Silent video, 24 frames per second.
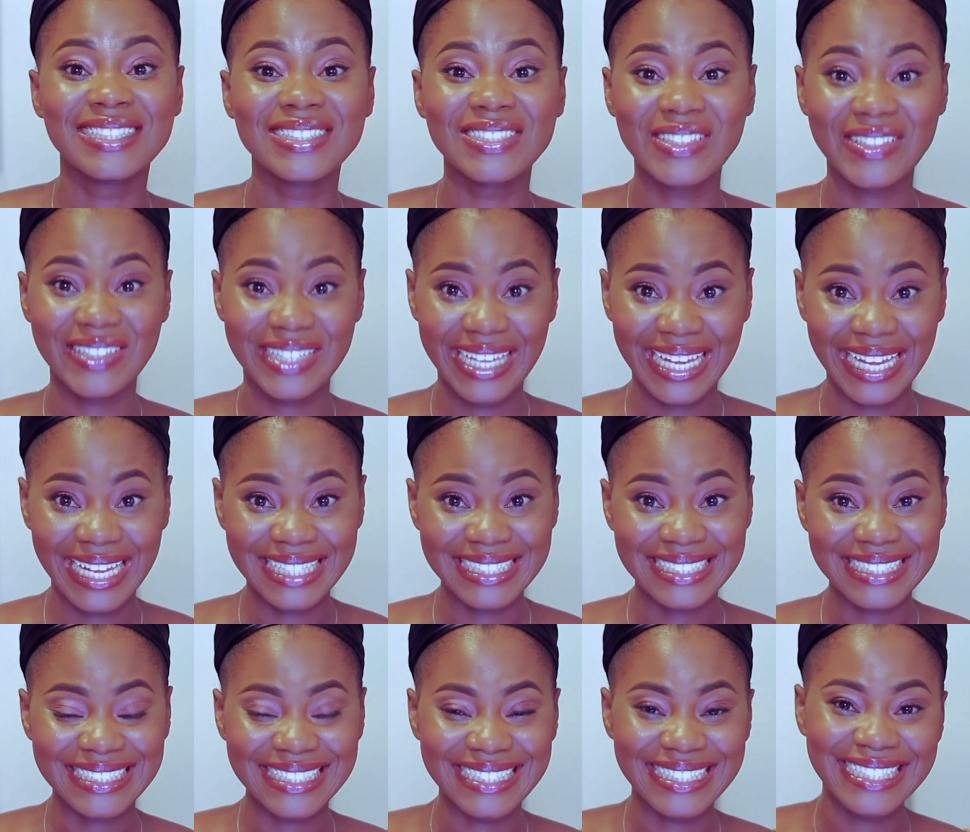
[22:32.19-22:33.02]
So
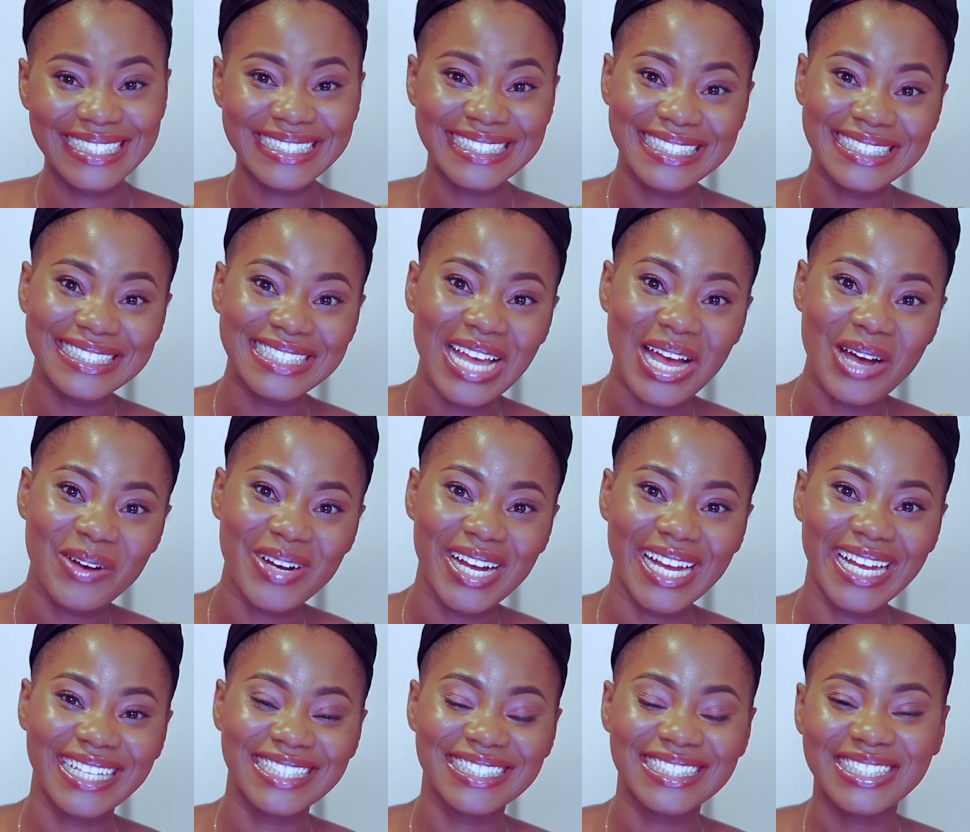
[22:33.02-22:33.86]
yes, this is how
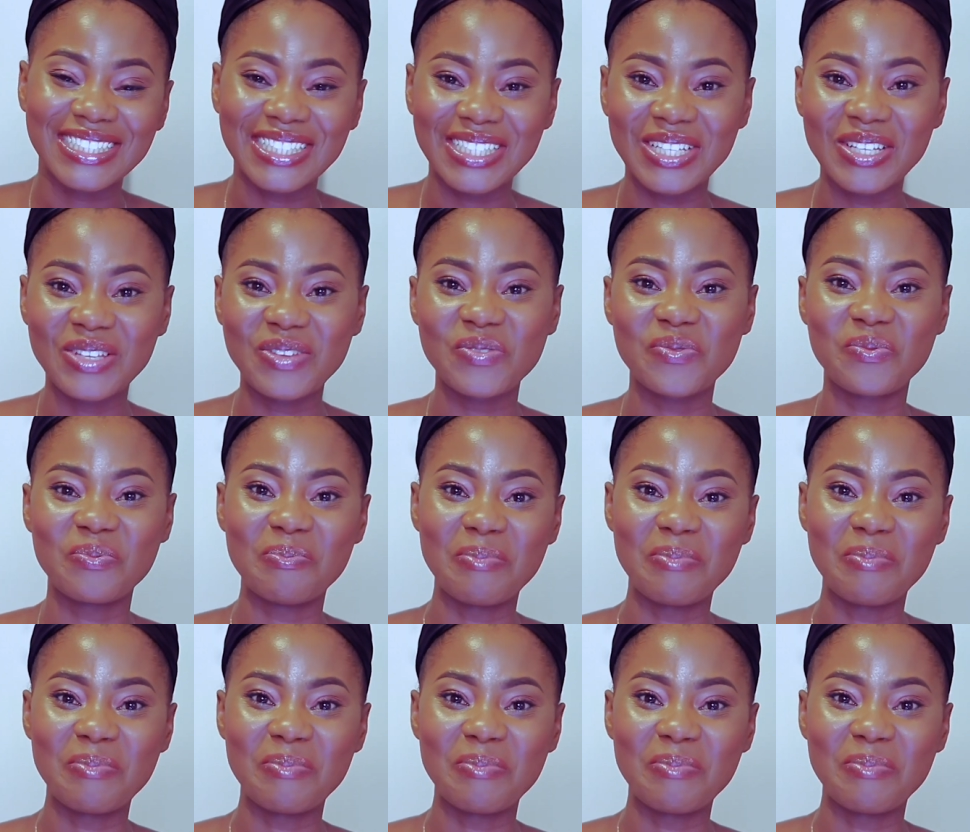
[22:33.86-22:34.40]
I achieve